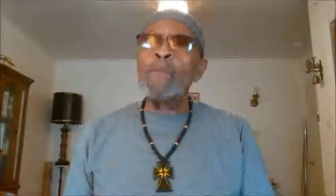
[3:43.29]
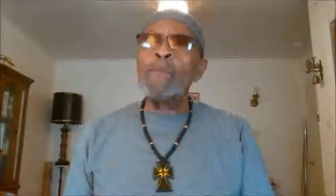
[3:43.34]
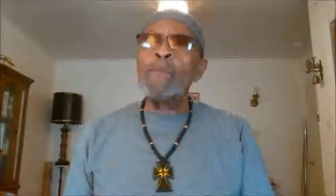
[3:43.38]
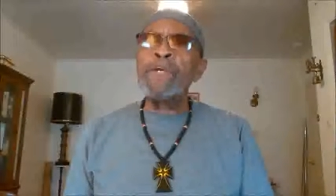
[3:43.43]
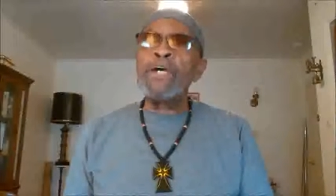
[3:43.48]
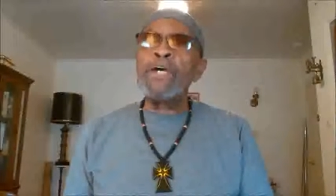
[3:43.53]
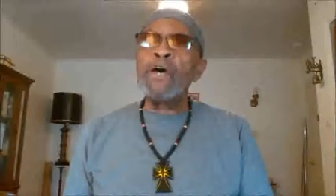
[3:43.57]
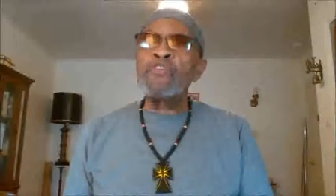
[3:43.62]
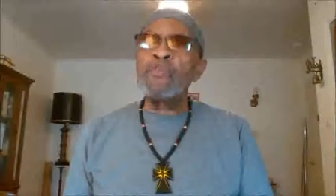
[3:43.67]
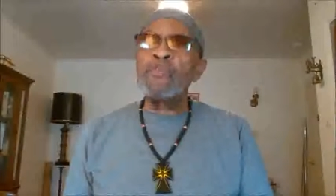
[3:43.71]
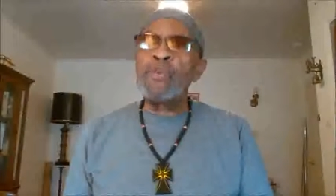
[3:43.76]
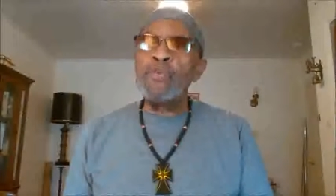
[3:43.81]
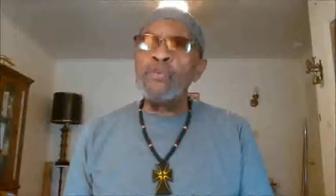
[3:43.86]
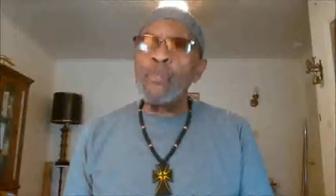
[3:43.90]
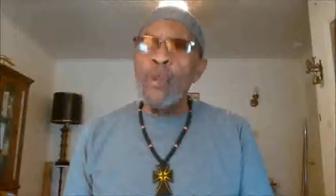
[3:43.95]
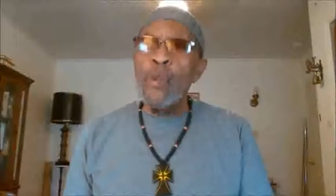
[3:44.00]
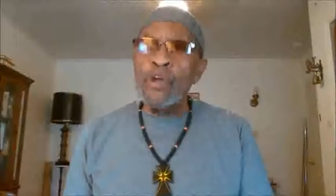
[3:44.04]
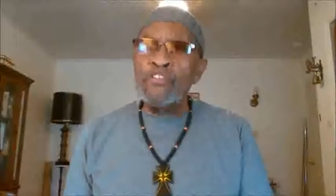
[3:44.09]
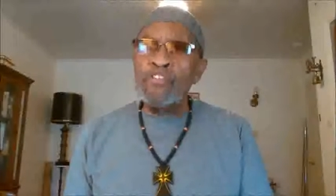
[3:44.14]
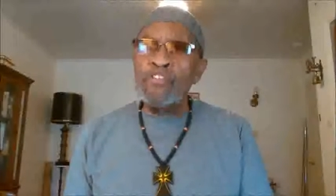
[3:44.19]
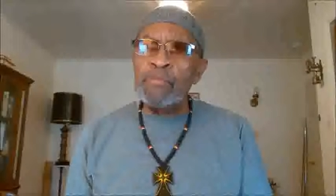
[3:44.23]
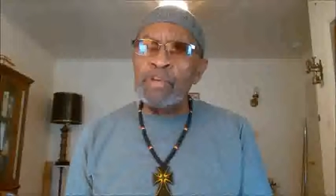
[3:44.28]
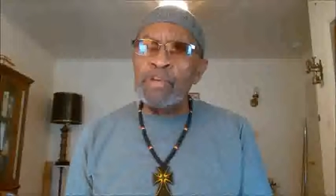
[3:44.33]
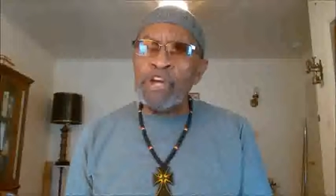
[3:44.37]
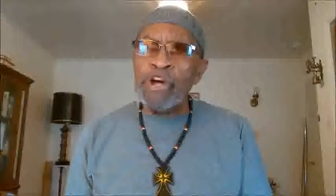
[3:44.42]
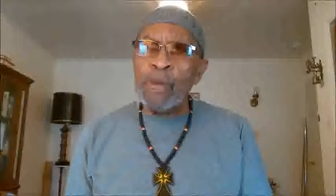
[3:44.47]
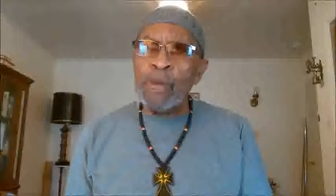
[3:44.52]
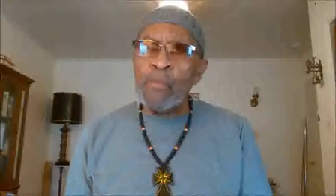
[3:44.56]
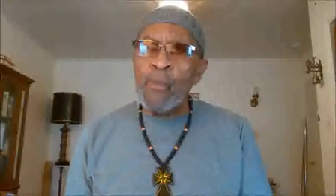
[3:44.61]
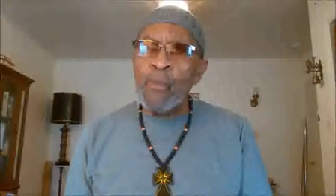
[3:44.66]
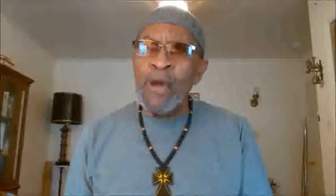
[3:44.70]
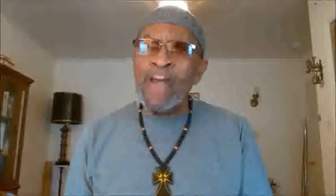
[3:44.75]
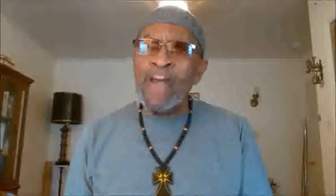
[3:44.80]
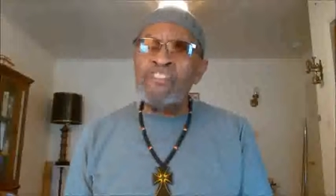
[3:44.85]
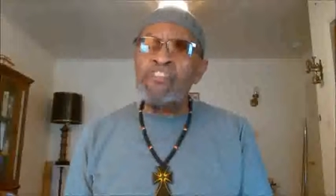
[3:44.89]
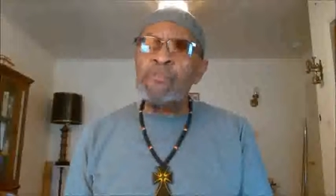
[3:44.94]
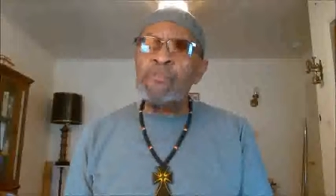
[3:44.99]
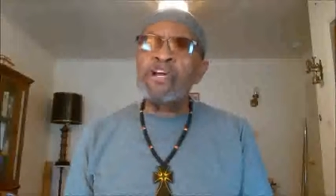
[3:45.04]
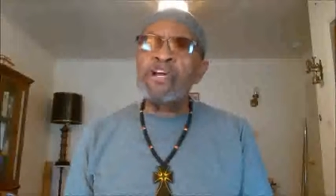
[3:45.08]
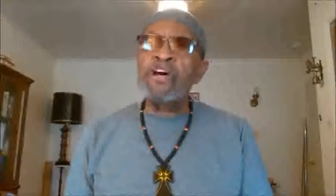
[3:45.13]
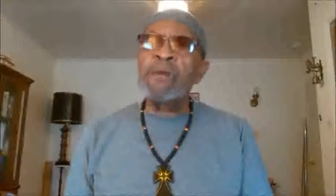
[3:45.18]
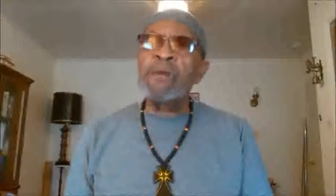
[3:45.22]
Because once you become white,
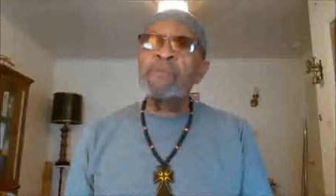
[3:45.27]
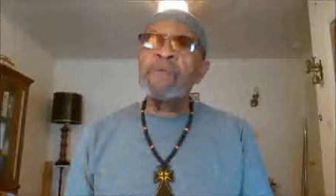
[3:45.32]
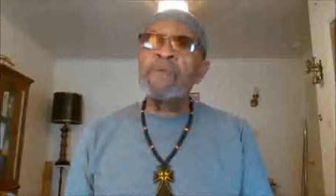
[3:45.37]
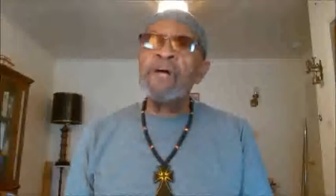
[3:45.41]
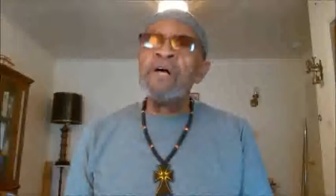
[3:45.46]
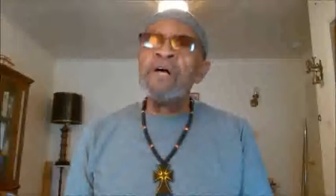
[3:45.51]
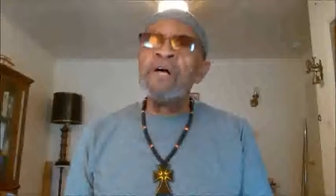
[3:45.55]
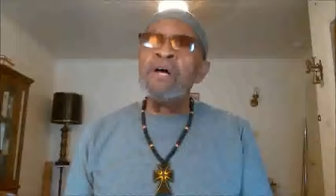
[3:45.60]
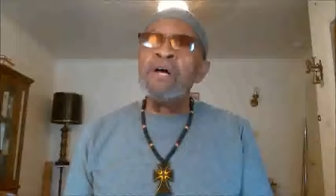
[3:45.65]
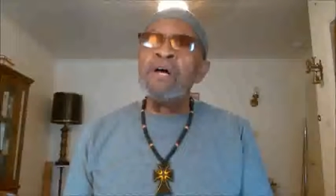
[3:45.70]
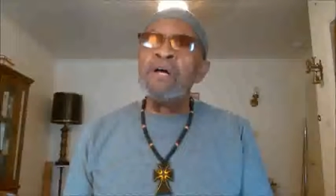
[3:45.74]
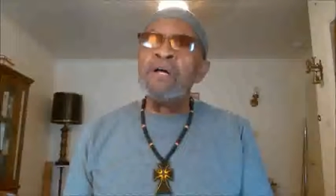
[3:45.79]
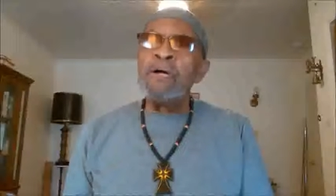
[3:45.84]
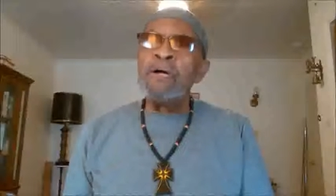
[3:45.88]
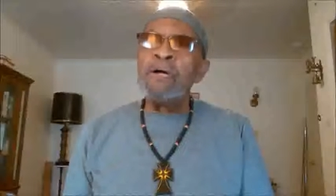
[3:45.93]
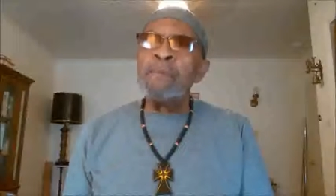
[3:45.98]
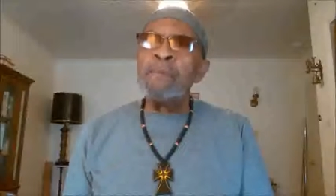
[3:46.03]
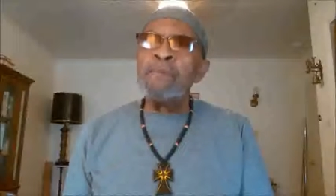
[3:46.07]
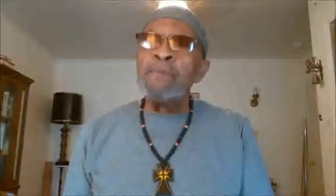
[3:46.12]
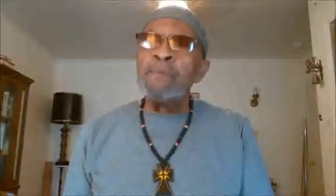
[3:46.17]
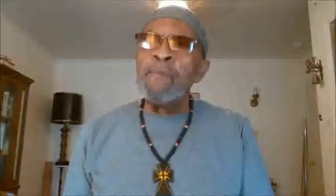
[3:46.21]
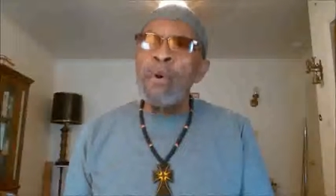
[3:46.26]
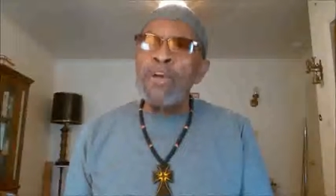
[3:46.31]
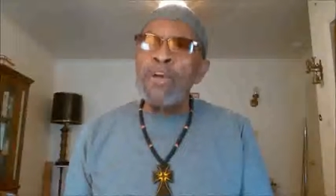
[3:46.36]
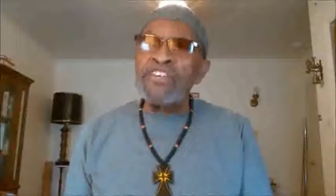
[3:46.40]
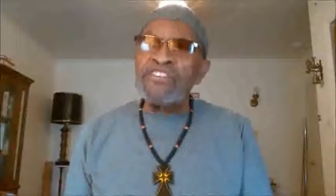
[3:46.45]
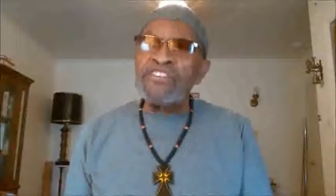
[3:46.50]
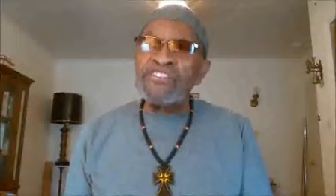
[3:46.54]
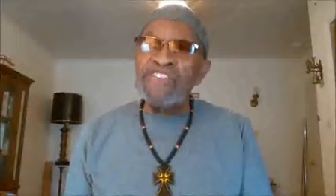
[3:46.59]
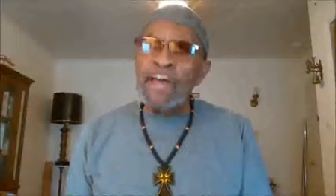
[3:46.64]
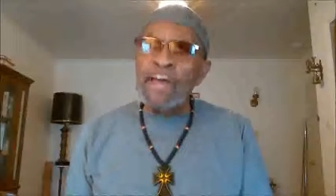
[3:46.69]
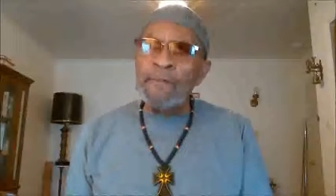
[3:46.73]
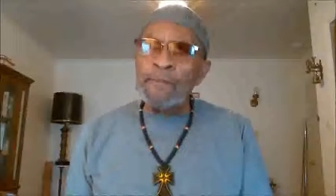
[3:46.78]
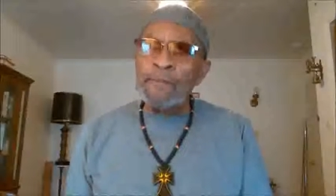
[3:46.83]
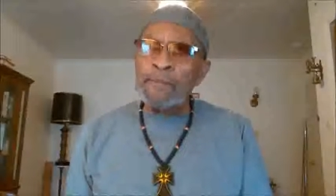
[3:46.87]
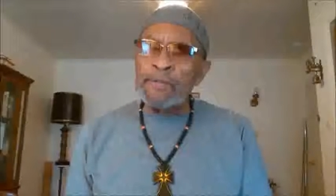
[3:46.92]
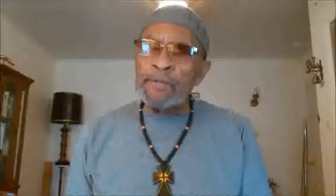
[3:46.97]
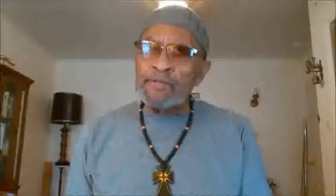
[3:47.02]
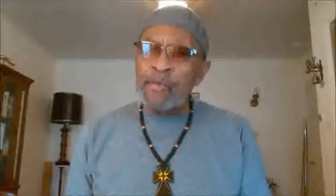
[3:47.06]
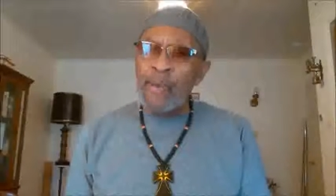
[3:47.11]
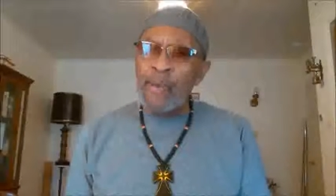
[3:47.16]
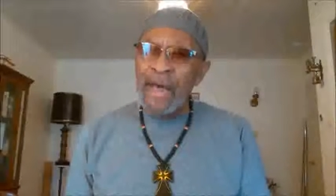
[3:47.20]
you become more
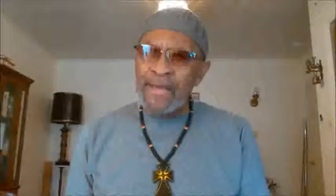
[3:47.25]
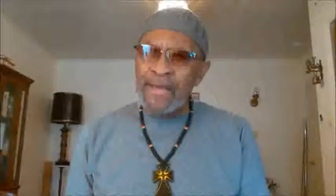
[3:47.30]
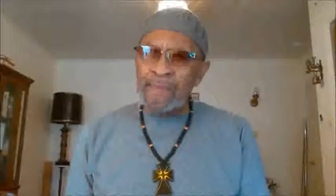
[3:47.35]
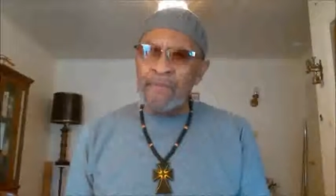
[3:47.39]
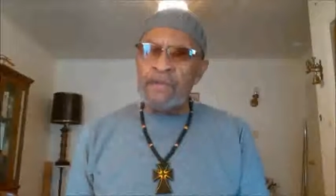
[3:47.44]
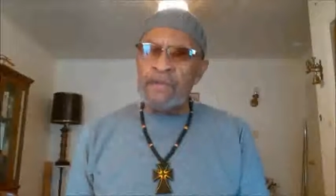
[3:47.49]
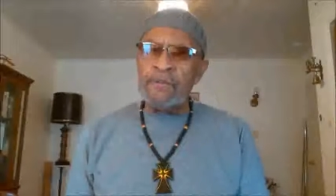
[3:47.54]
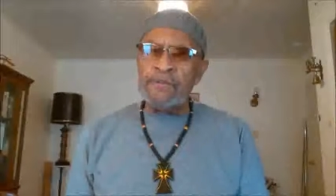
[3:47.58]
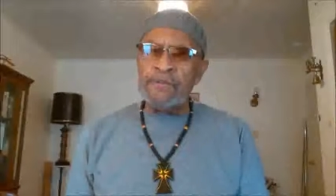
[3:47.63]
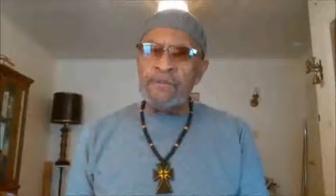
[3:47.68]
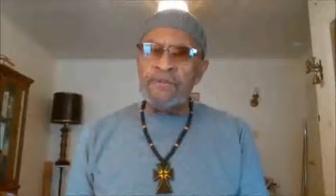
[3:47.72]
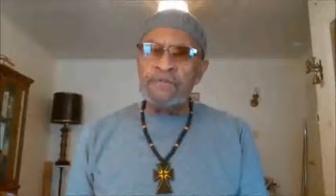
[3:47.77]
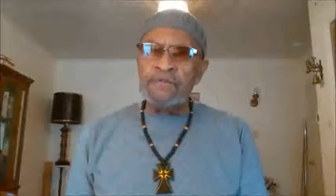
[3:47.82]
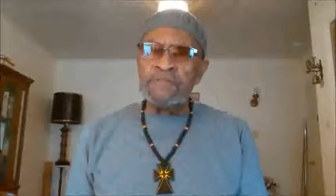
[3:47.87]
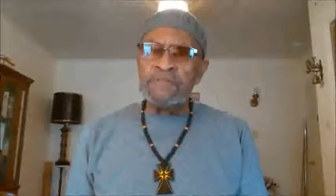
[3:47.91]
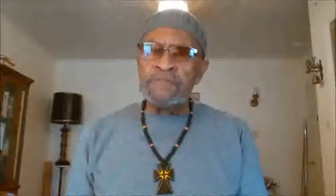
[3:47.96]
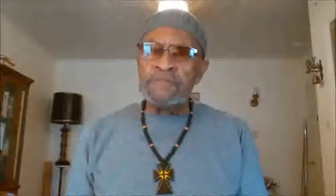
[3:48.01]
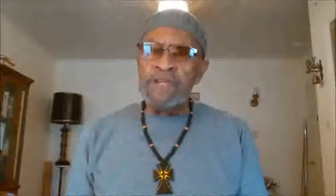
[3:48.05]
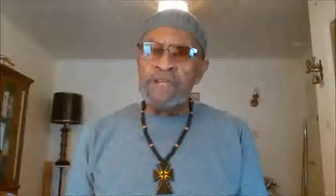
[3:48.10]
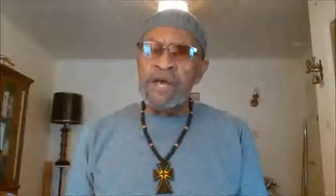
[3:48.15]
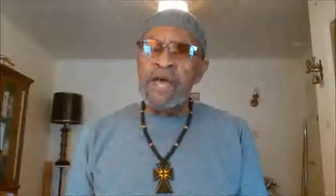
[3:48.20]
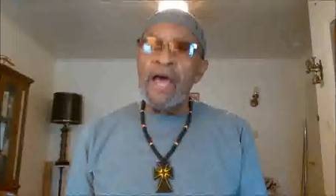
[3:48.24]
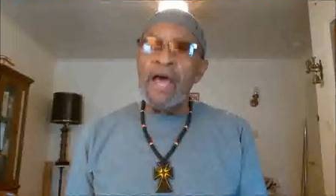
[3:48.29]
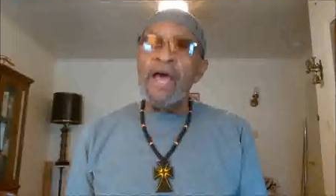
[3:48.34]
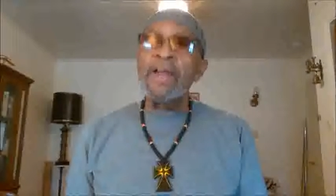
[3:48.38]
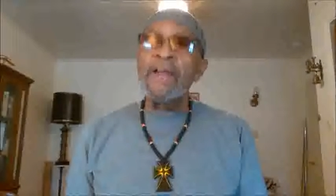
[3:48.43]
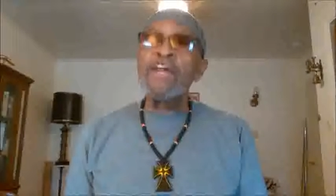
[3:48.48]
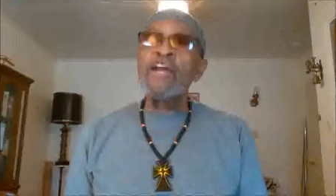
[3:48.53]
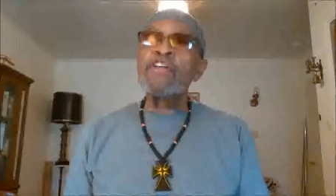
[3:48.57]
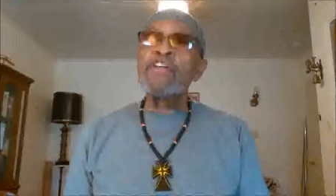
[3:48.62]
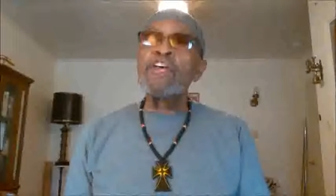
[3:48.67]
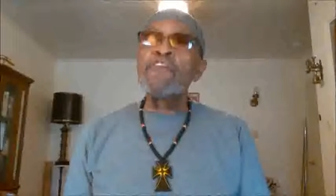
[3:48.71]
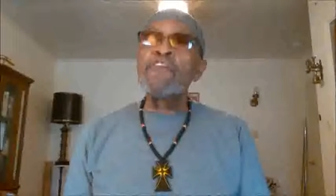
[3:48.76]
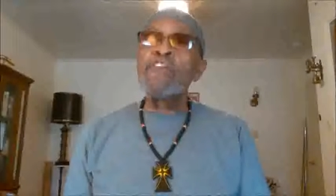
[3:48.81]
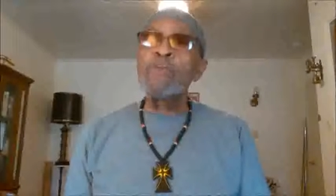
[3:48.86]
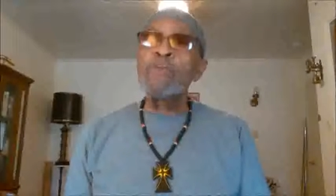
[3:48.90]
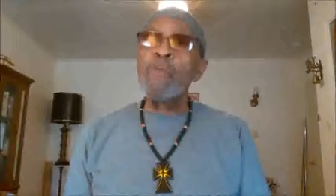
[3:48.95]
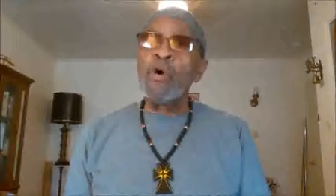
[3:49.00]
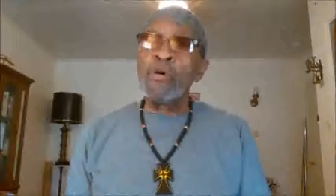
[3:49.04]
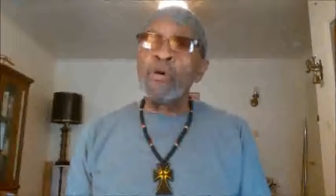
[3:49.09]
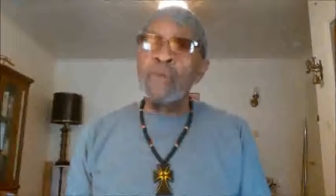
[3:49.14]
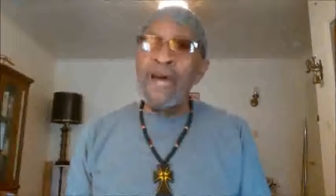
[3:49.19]
acceptable to white people, and they'll give
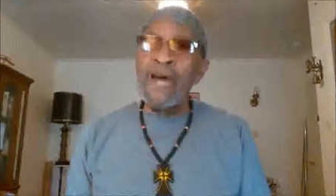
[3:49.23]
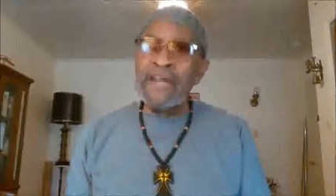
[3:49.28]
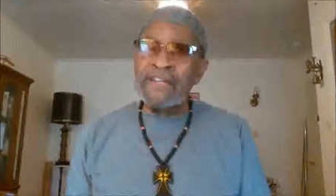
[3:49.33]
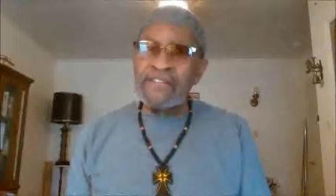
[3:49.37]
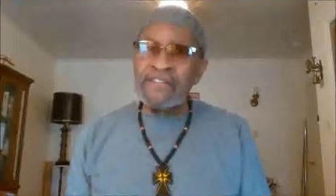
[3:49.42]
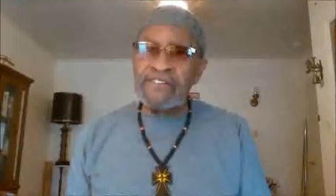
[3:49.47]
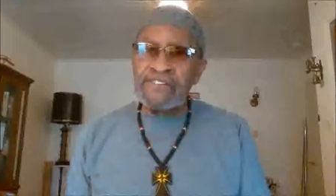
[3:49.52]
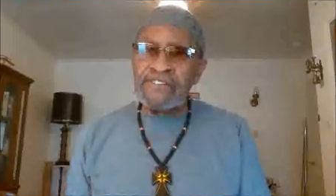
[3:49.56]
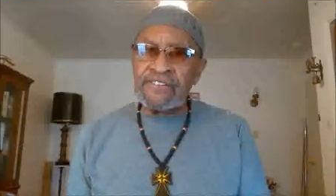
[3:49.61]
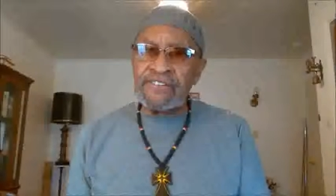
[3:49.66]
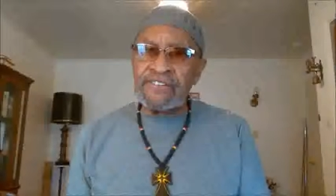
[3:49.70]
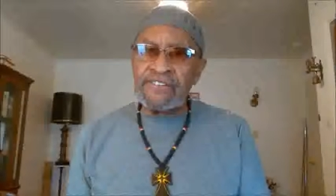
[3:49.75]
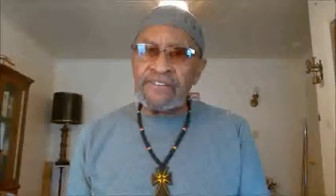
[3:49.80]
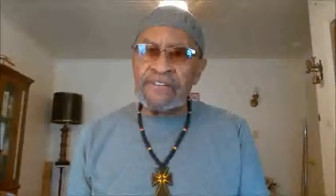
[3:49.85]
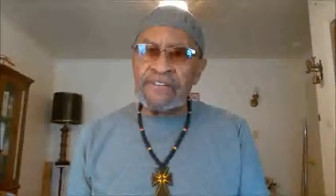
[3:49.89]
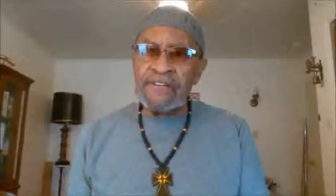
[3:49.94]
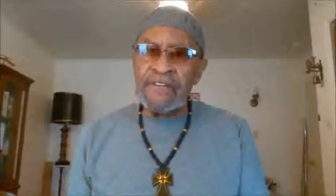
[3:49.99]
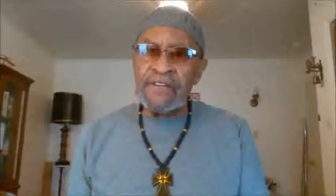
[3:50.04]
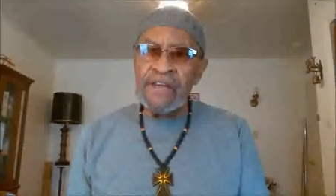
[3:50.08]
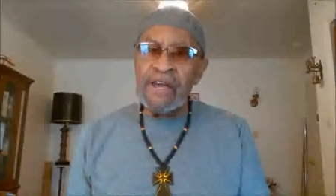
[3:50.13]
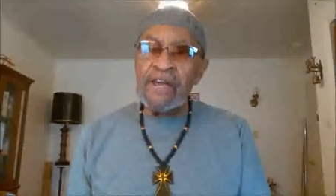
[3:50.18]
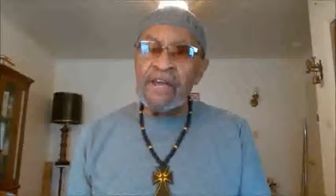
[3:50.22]
you more rights.